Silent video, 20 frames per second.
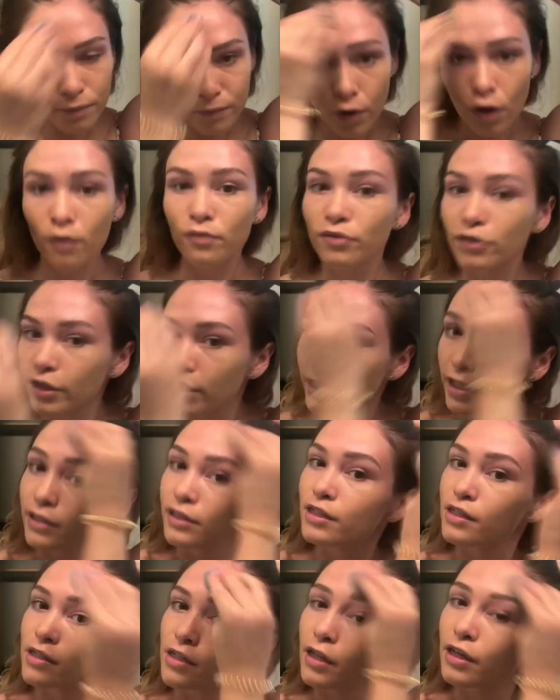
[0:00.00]
Hopefully this
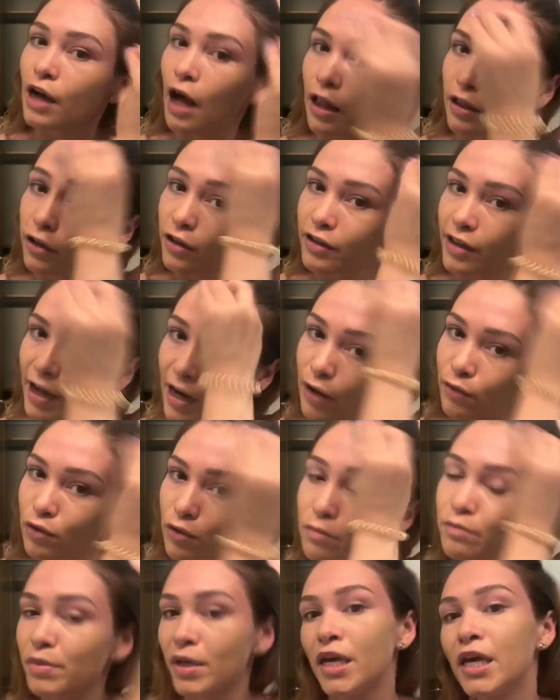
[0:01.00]
is the color that it
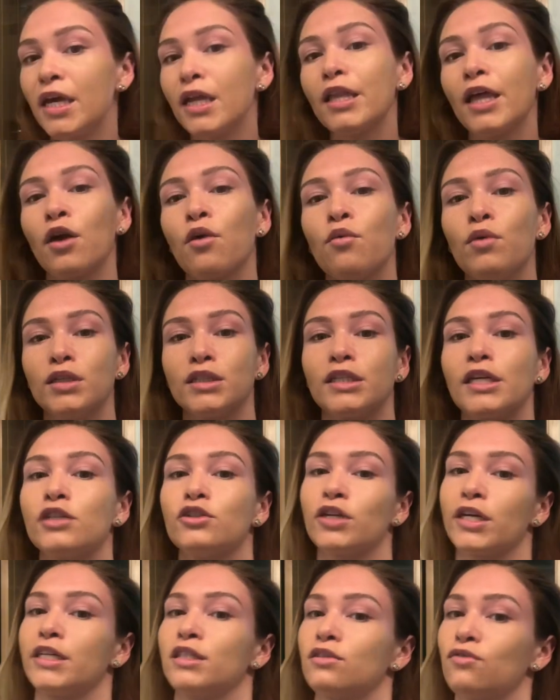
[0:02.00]
will be like once I
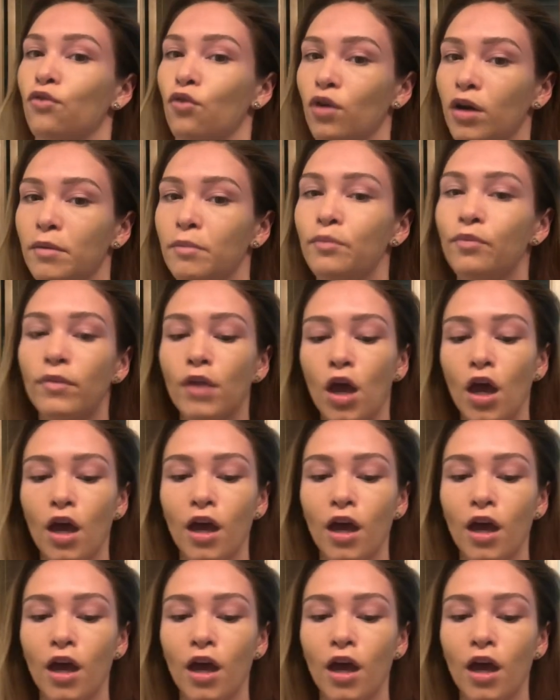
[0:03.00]
transform.